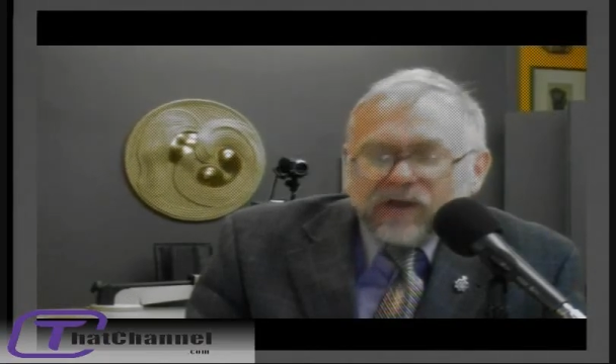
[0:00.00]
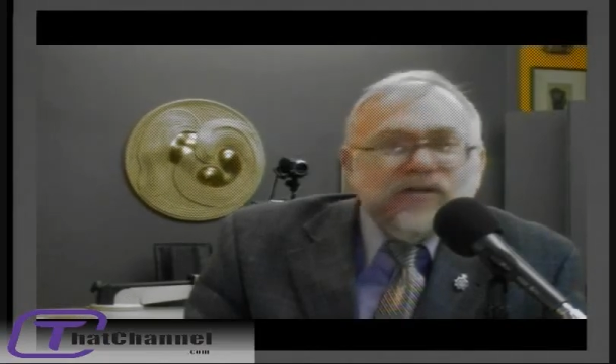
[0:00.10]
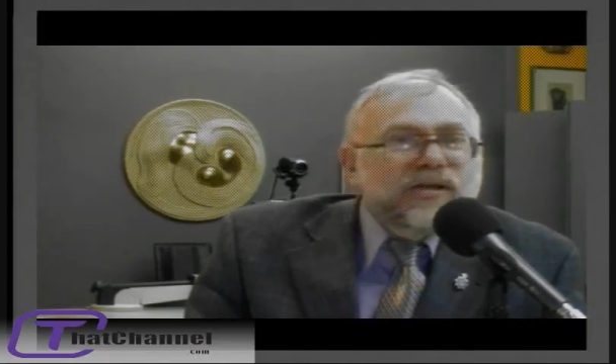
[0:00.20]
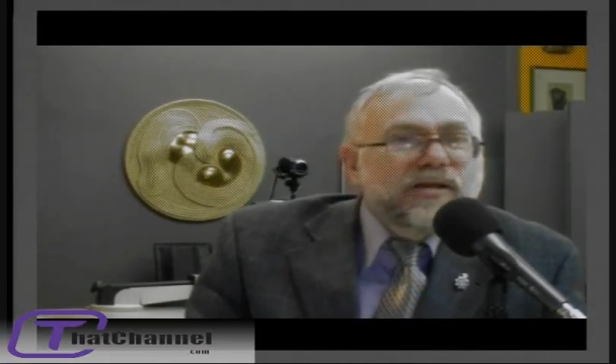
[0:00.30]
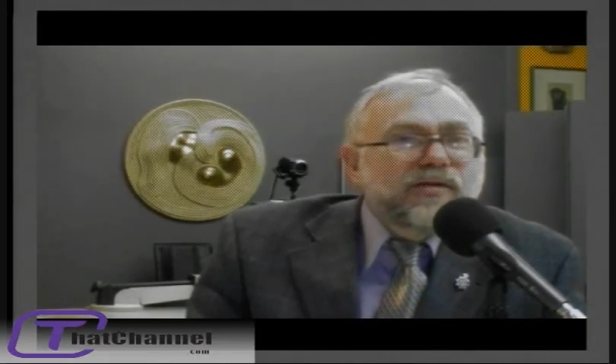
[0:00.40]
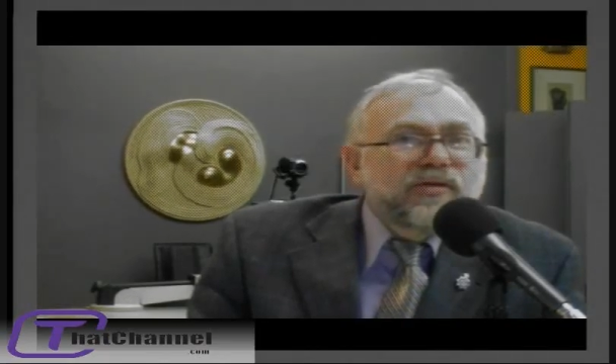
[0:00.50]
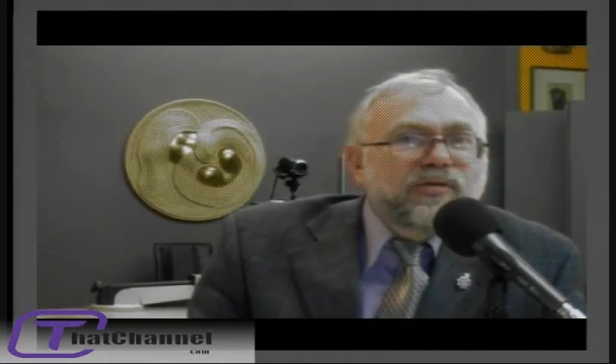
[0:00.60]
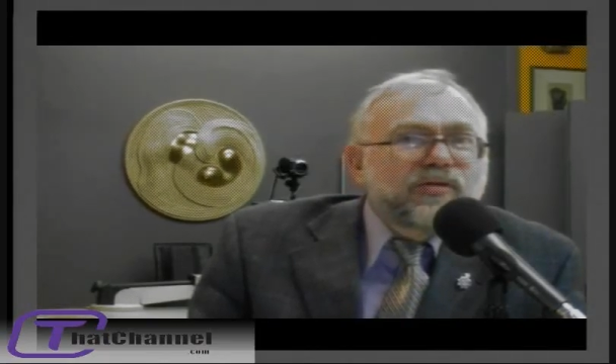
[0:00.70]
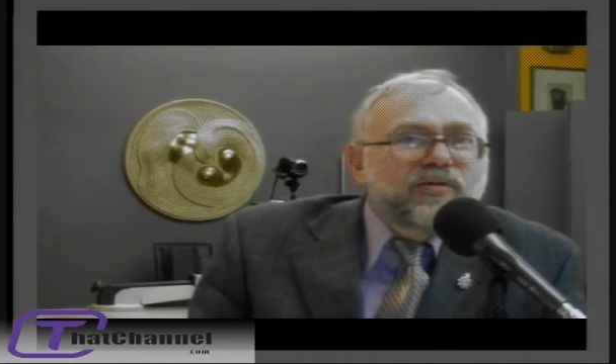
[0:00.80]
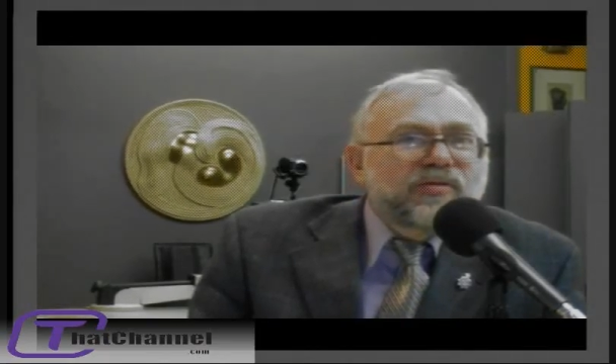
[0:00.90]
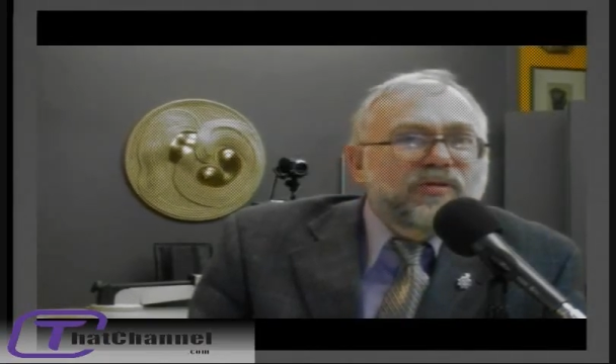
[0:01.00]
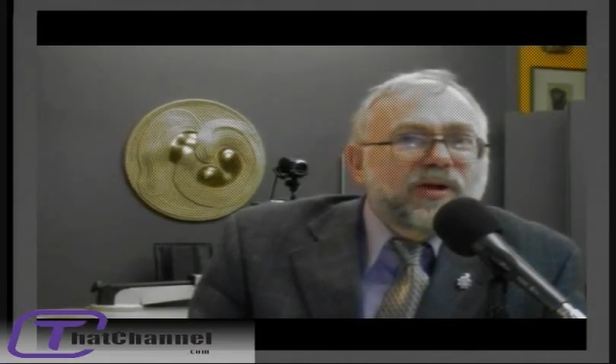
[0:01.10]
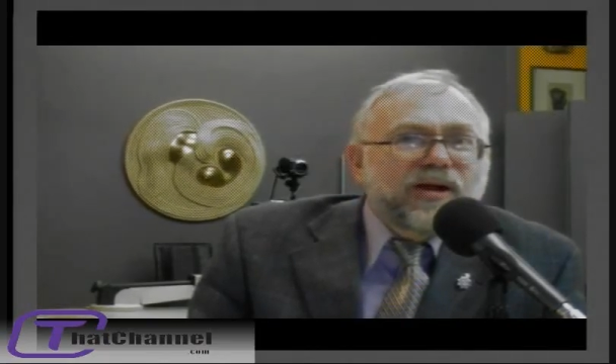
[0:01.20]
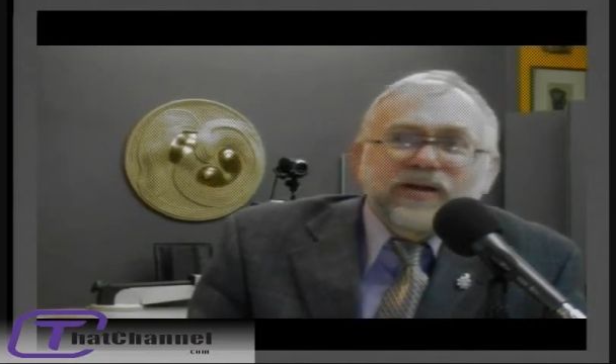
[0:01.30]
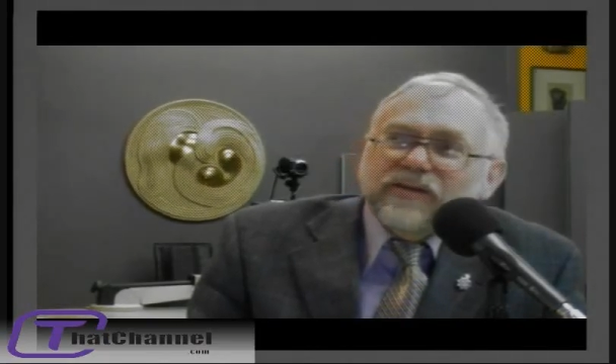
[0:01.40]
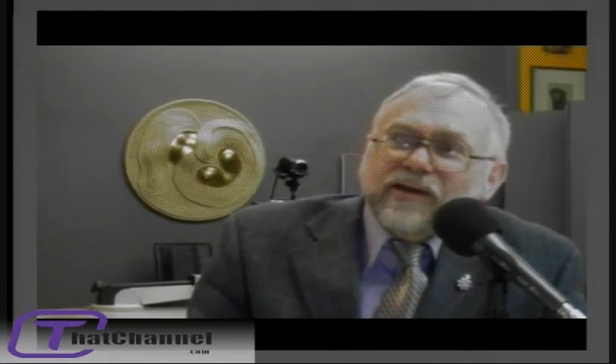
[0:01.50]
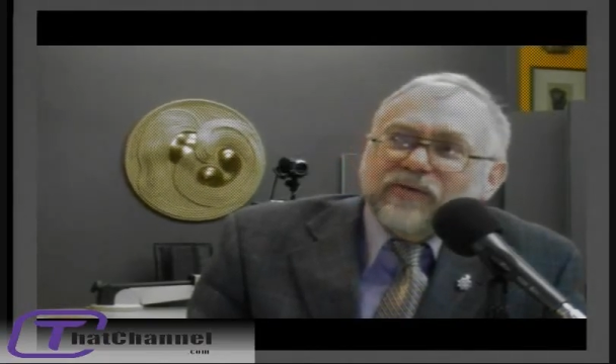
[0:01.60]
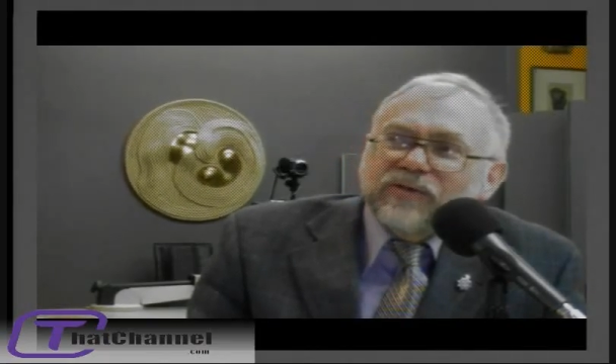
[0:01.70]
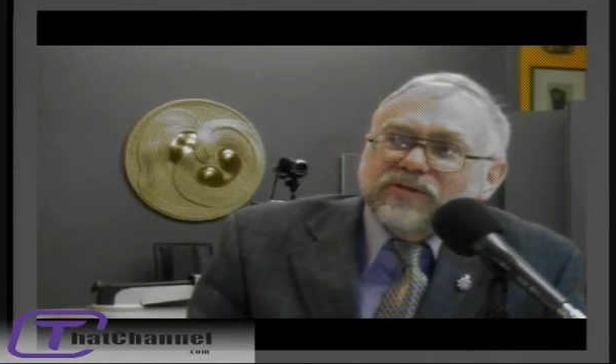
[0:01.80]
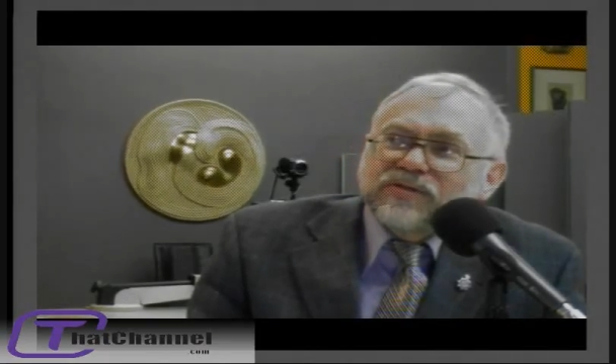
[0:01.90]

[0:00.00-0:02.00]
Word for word: Like, you know, I thought it was